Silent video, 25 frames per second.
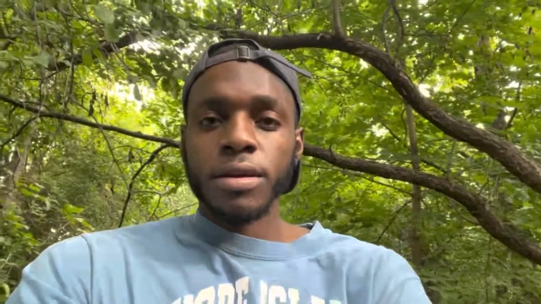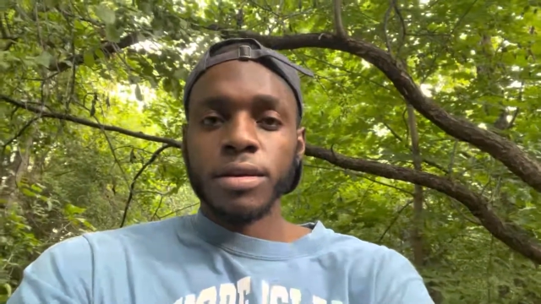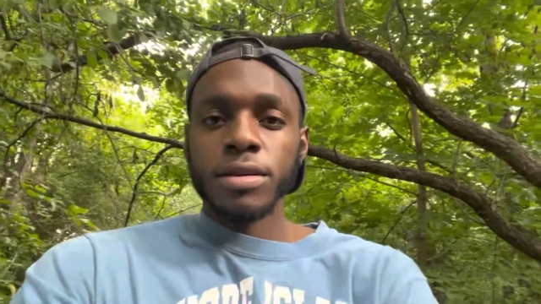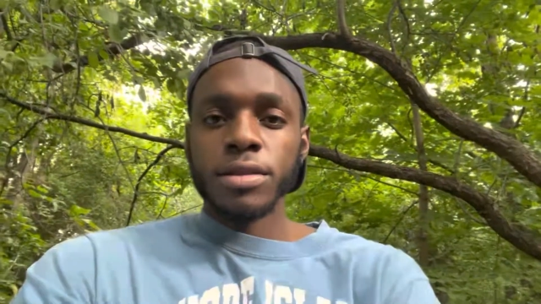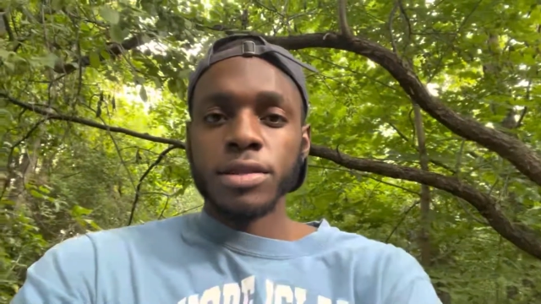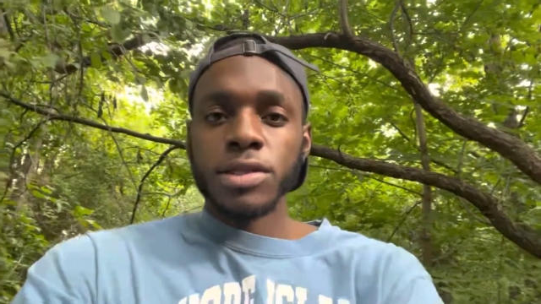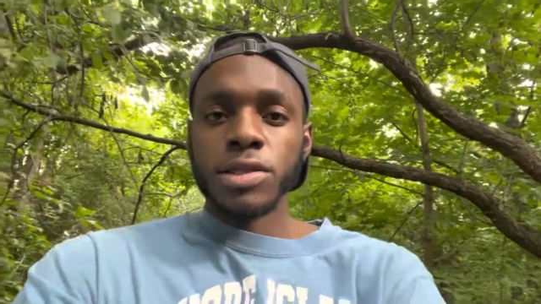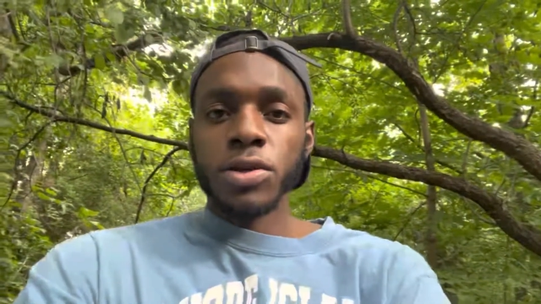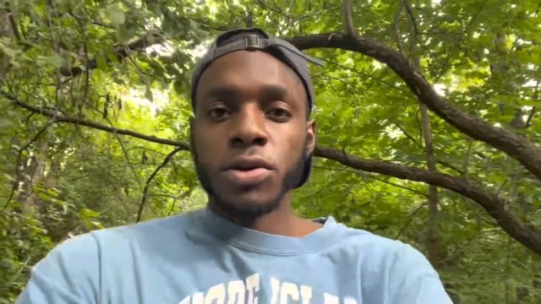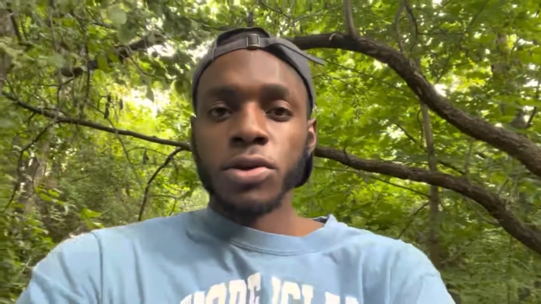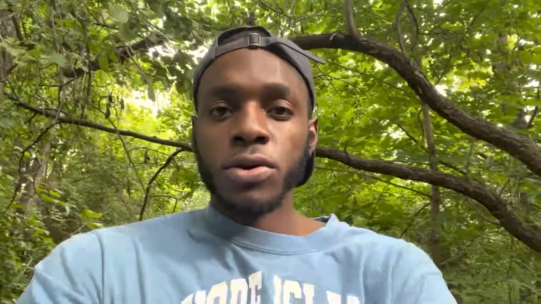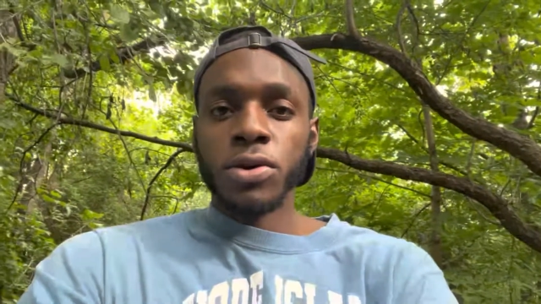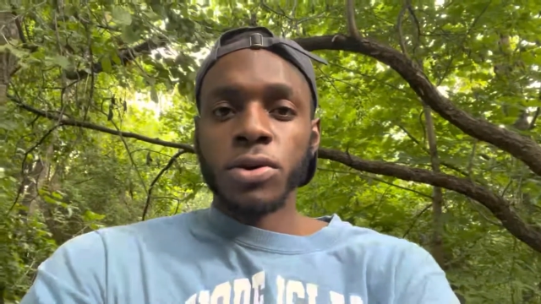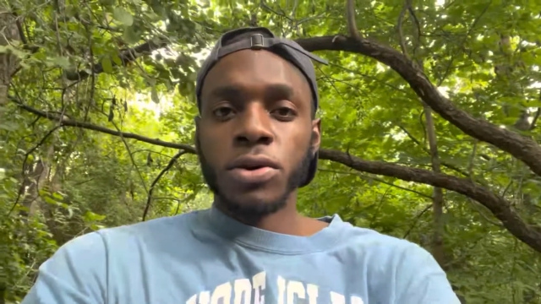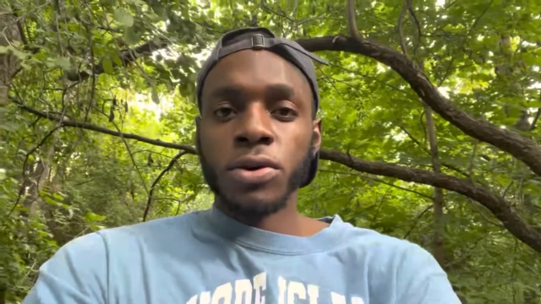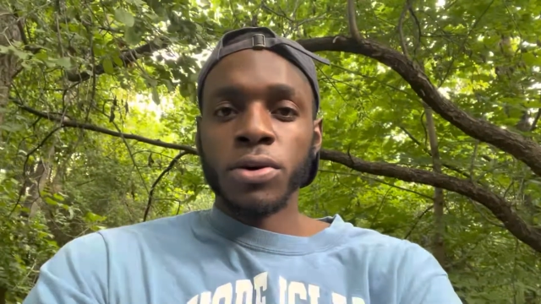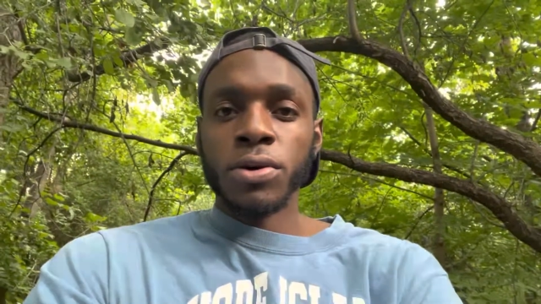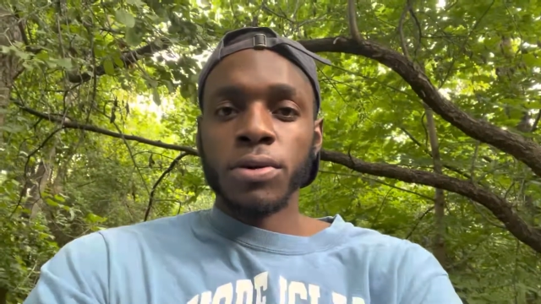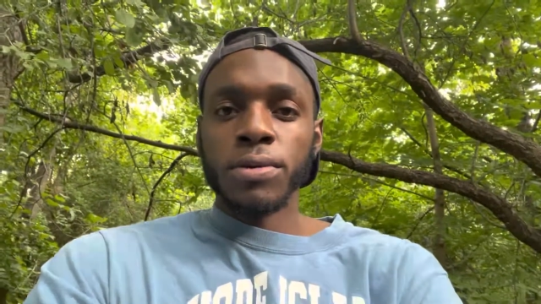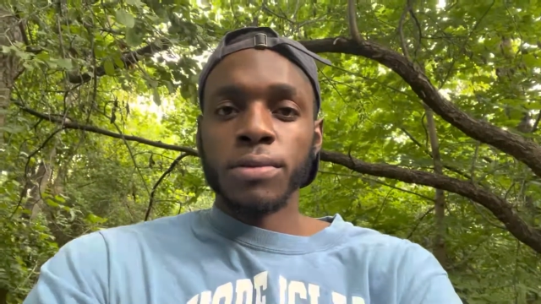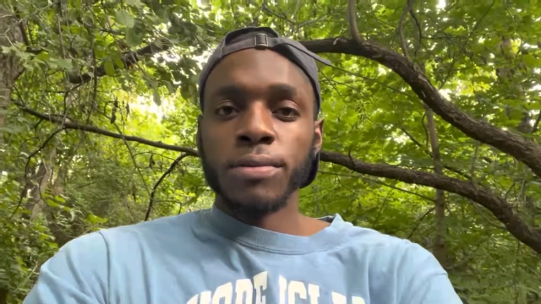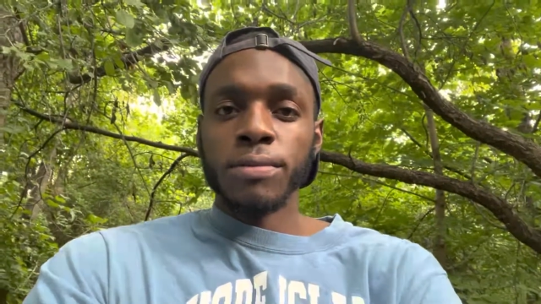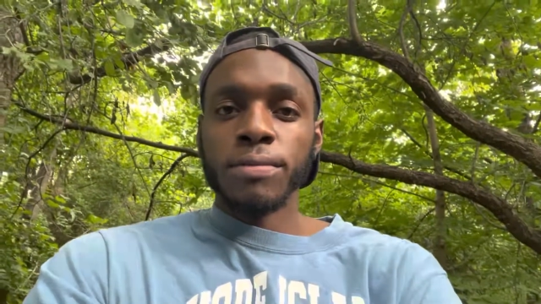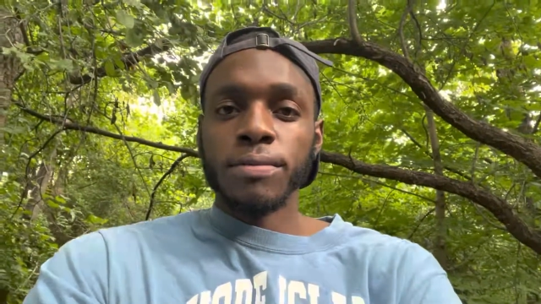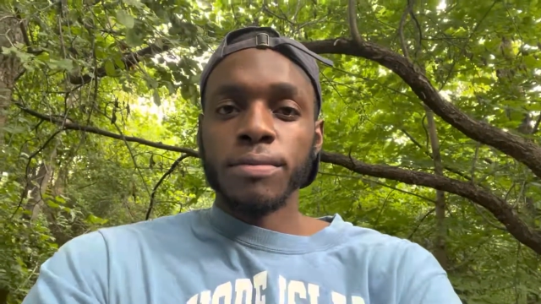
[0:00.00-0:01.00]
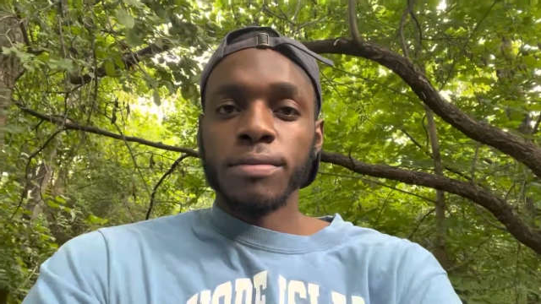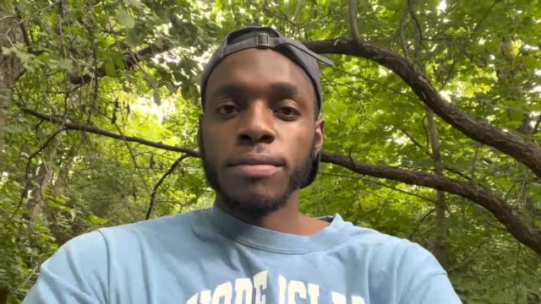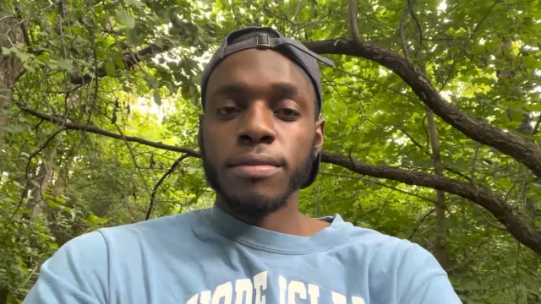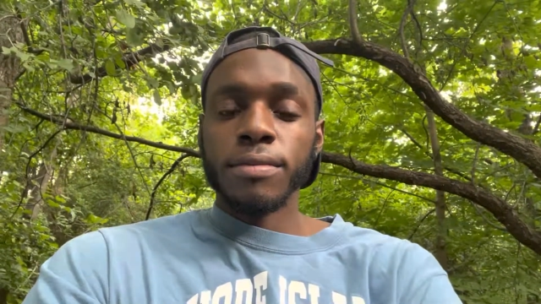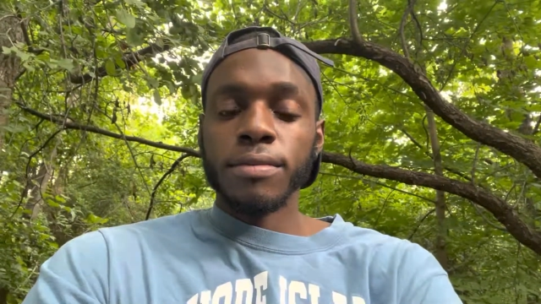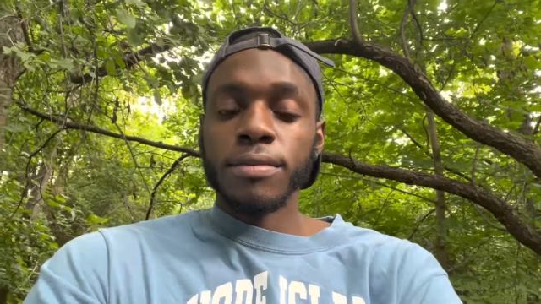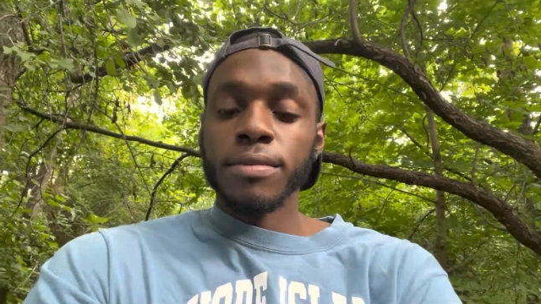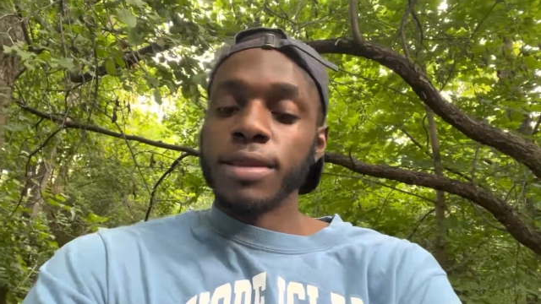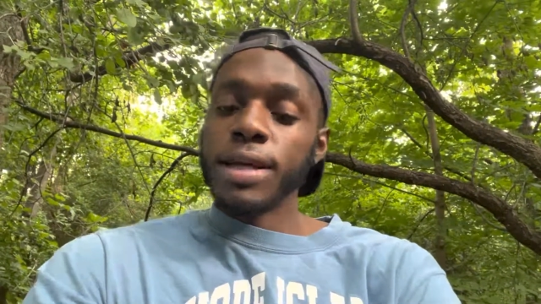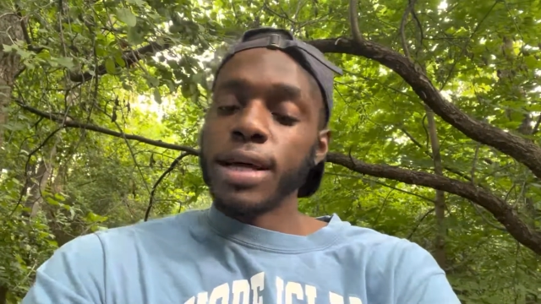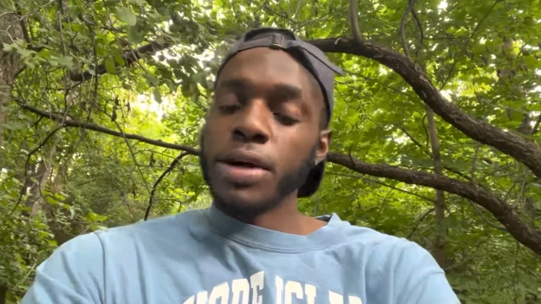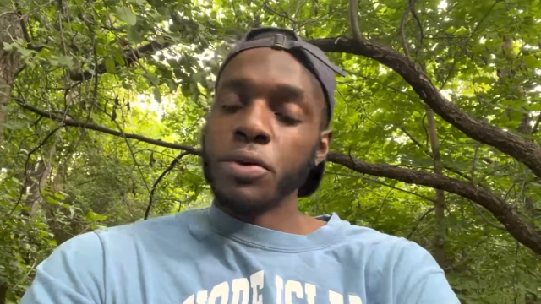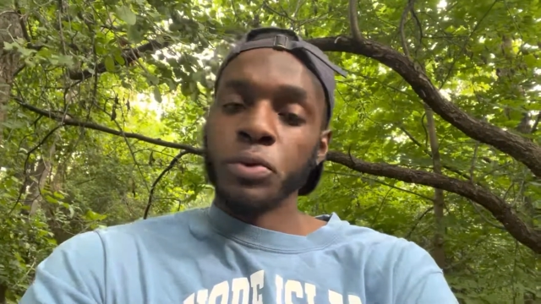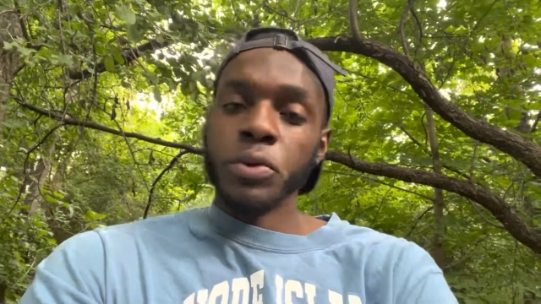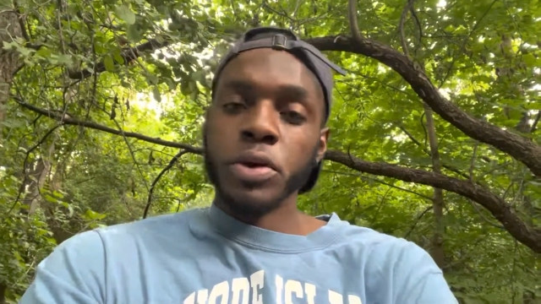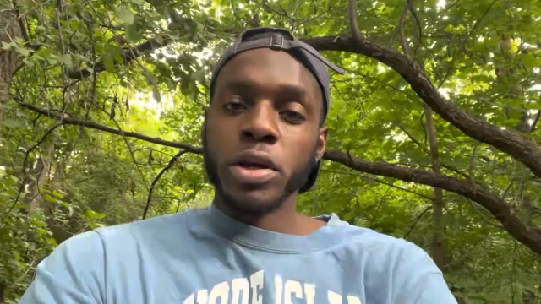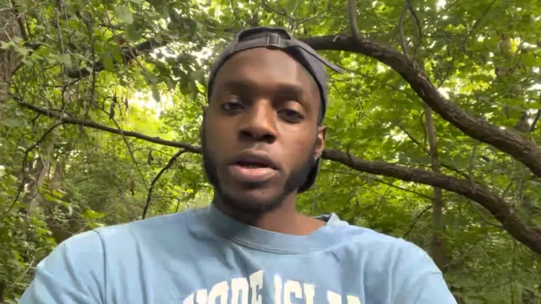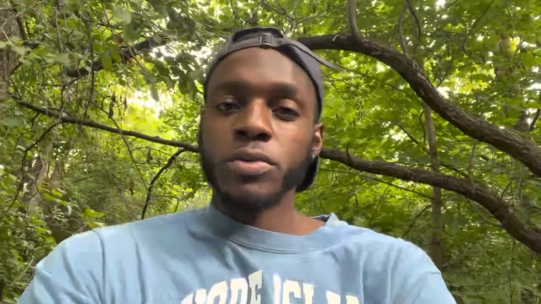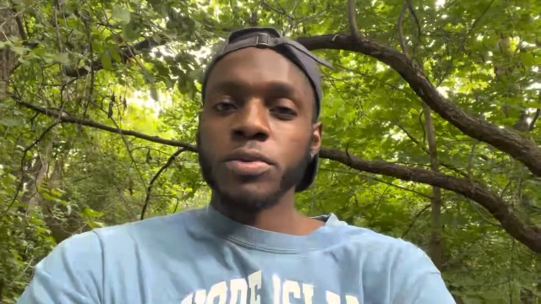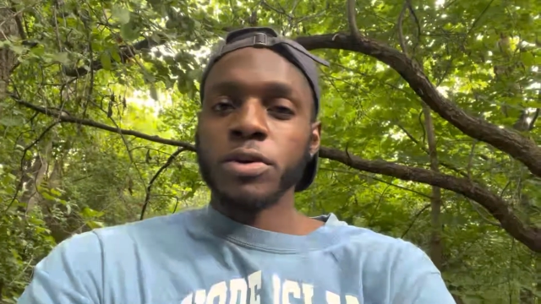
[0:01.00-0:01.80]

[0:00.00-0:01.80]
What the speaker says: So that weed